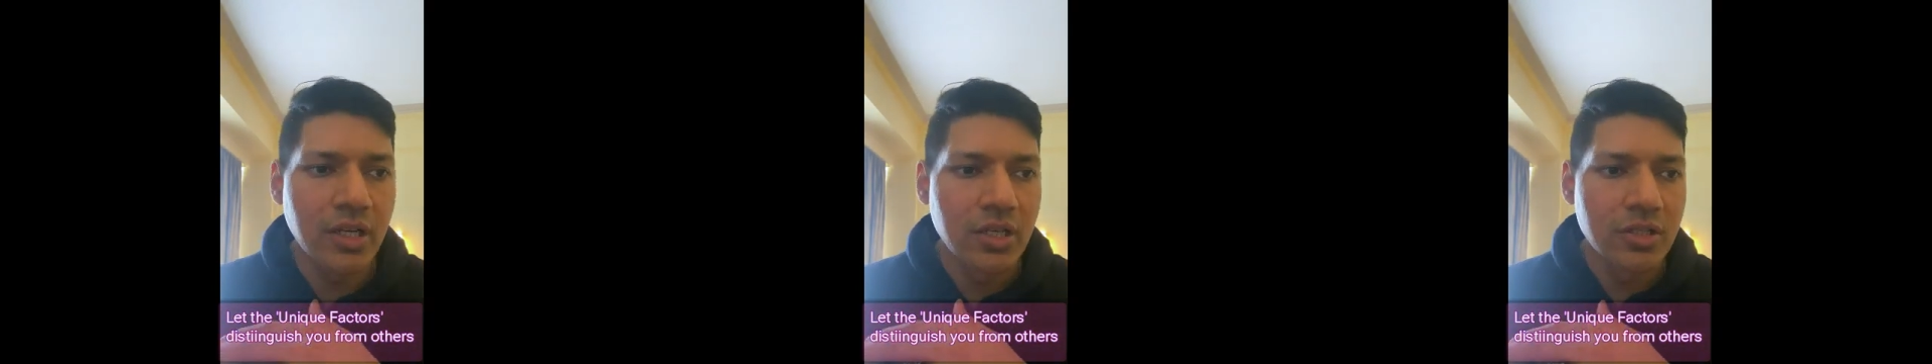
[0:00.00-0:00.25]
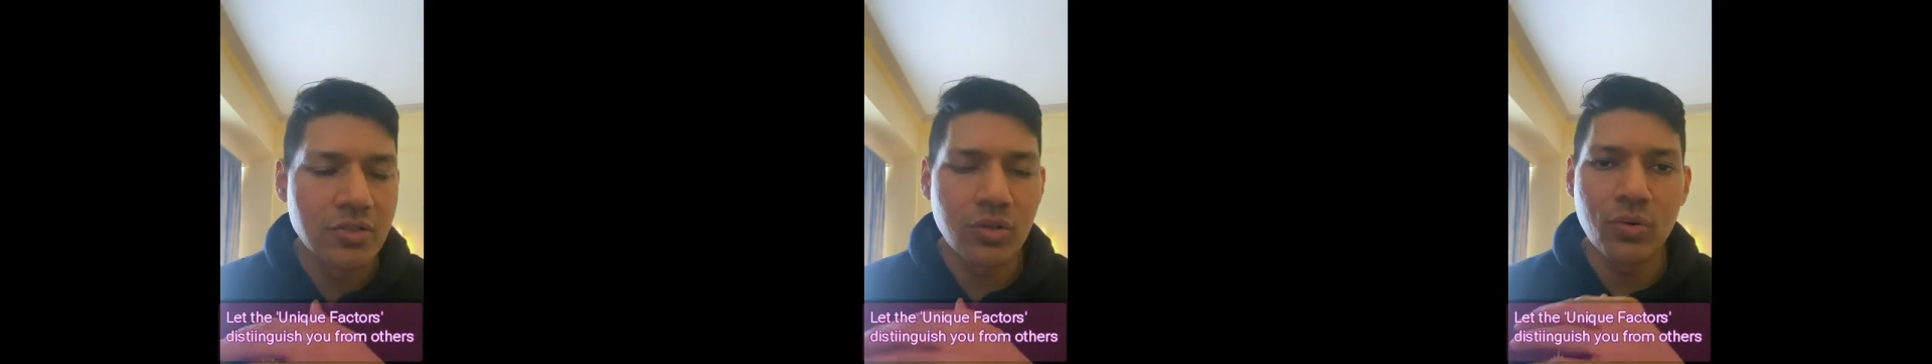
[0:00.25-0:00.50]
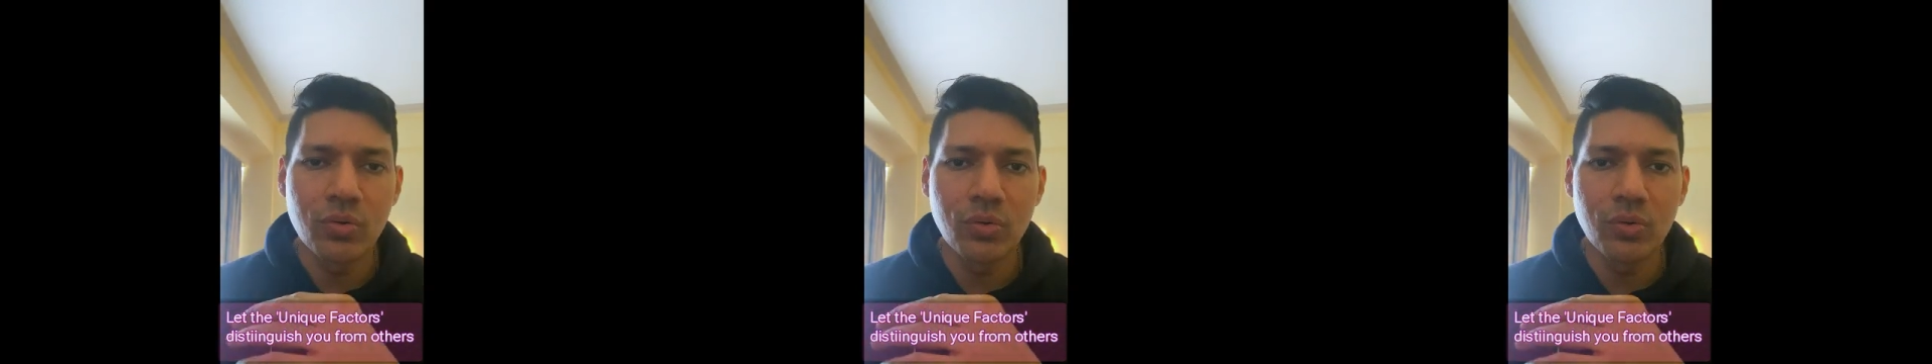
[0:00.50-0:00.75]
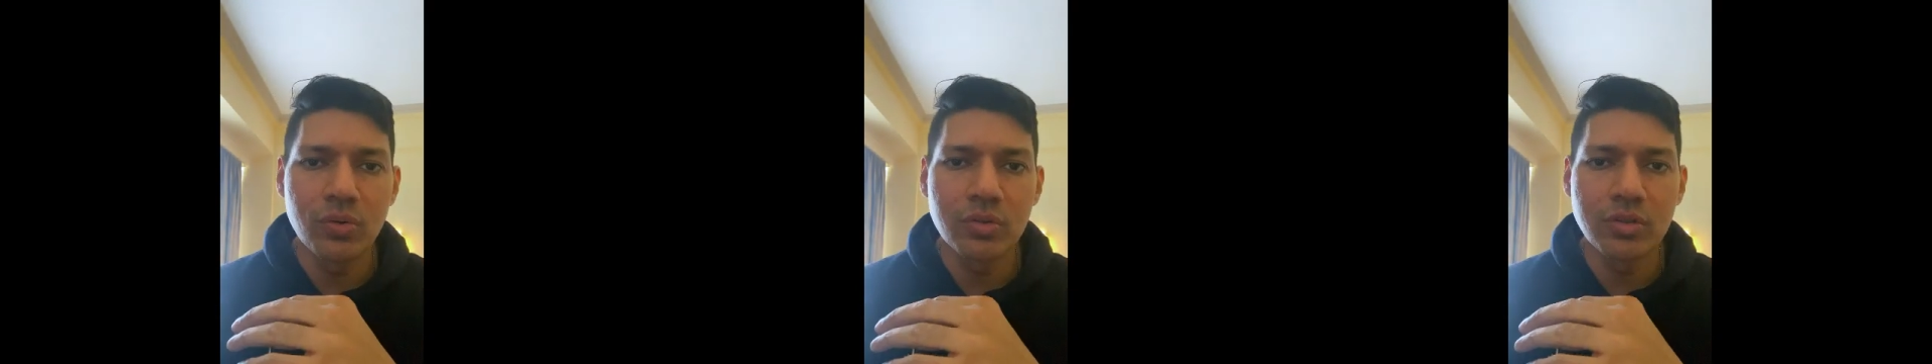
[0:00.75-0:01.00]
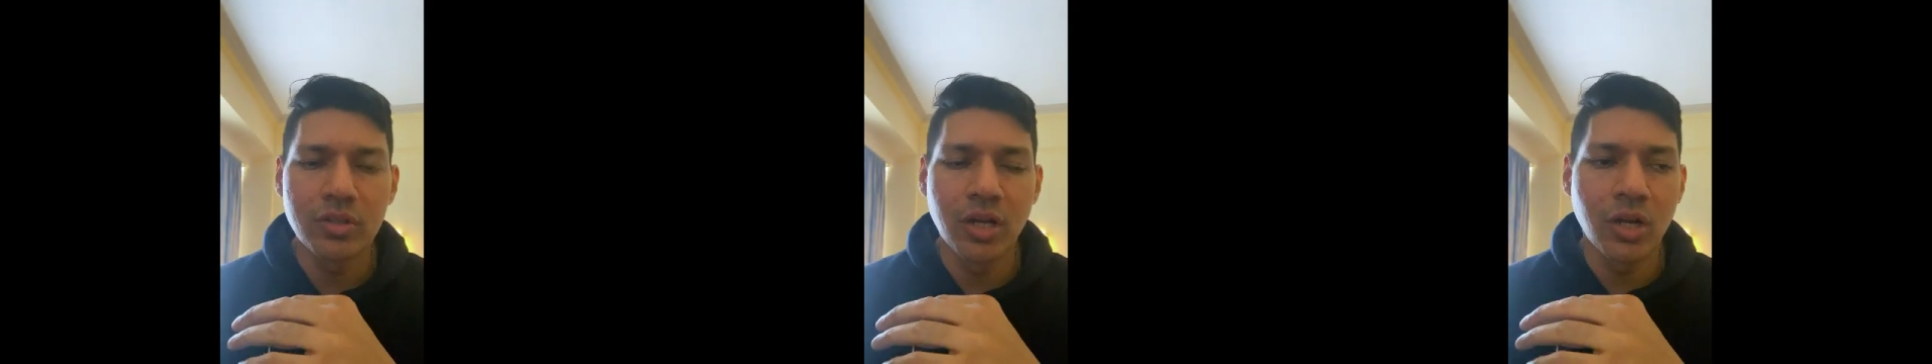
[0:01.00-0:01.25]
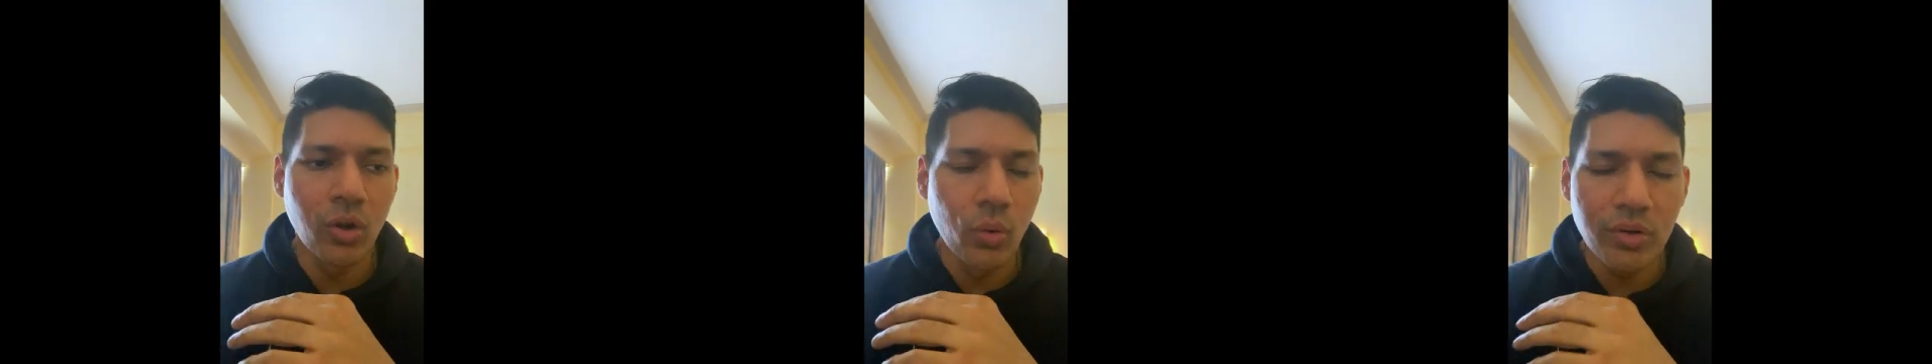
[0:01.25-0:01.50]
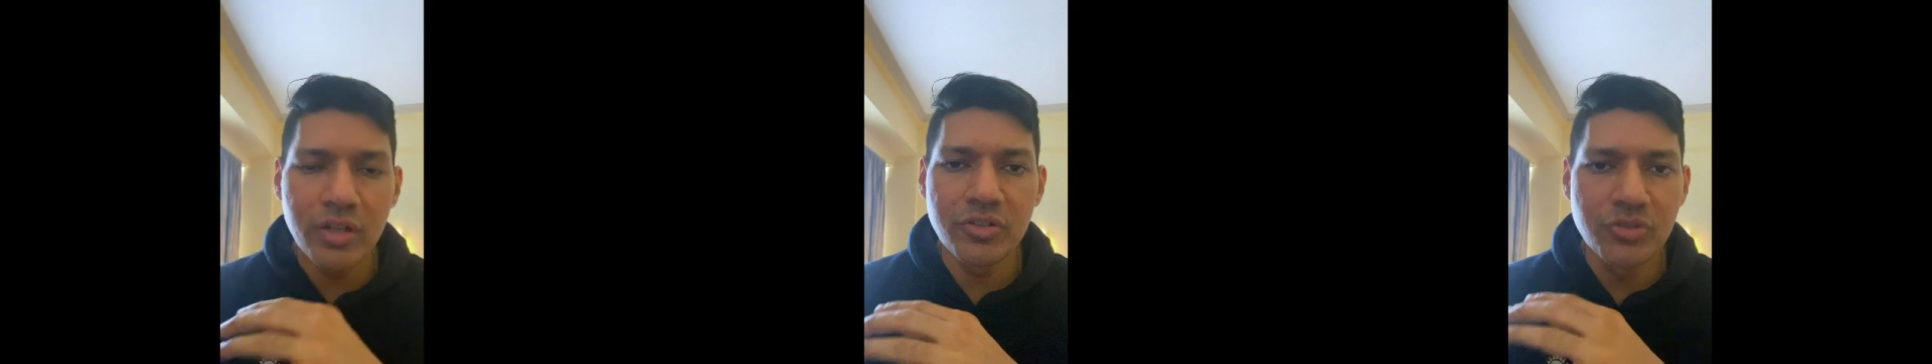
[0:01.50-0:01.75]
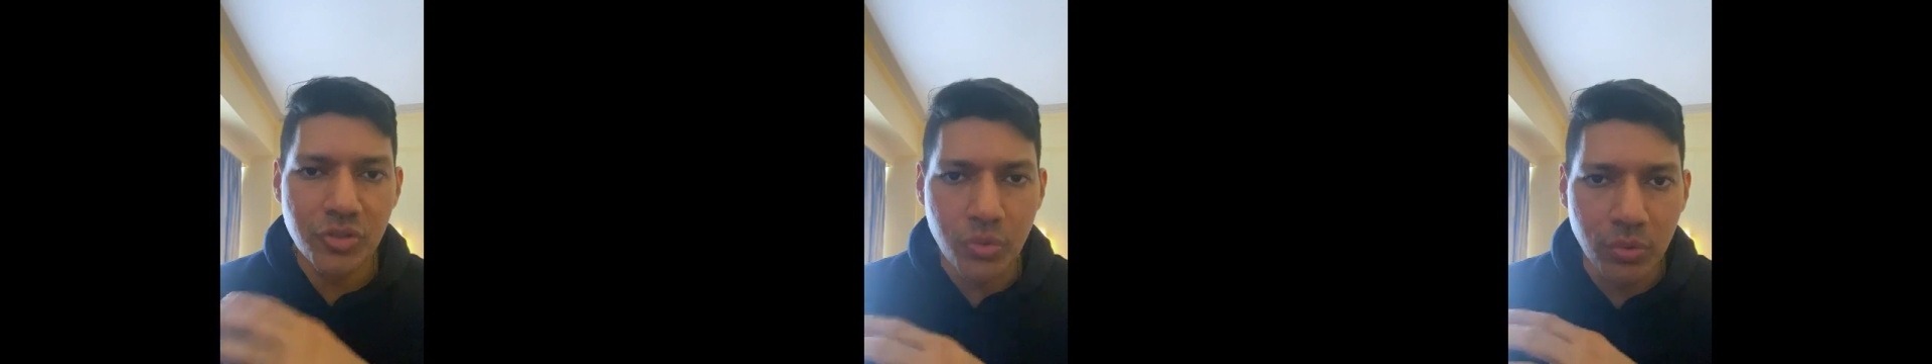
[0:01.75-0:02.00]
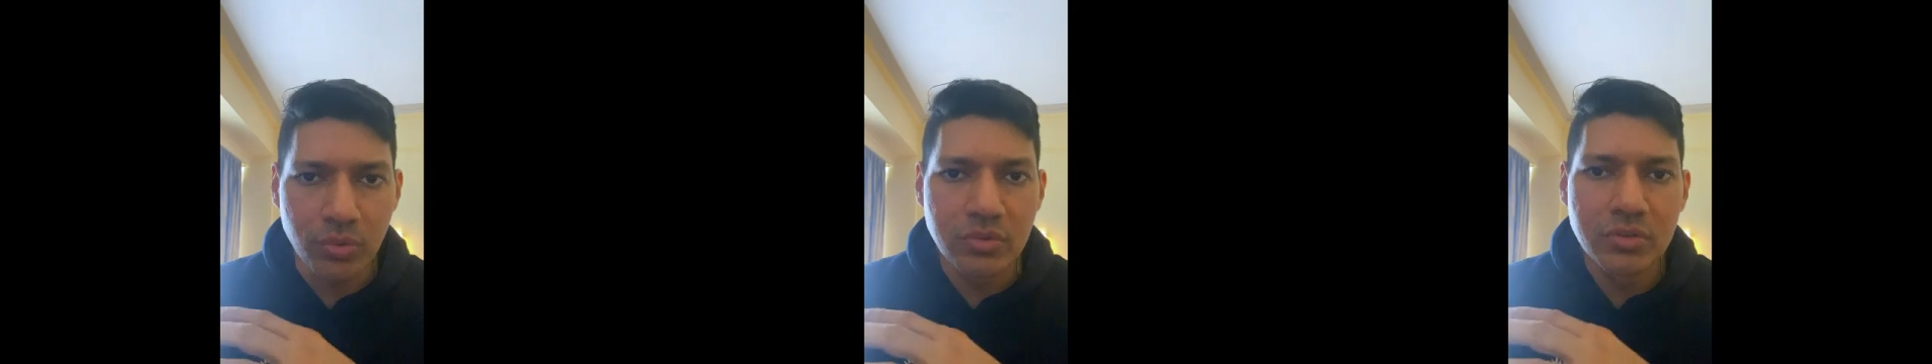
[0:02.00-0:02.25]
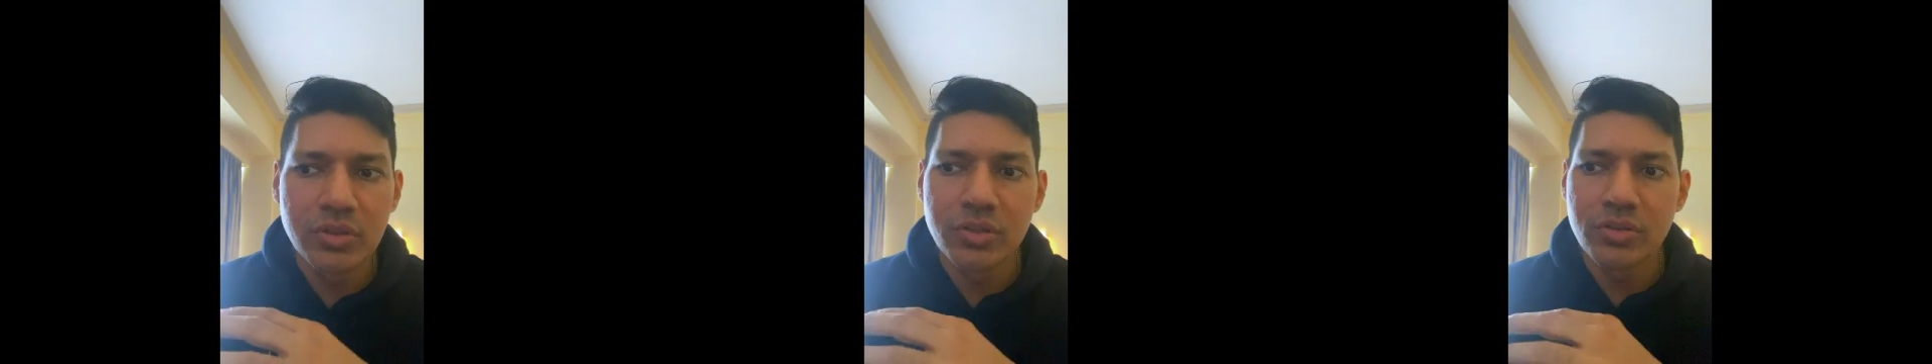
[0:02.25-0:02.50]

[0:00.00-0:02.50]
So the golden rule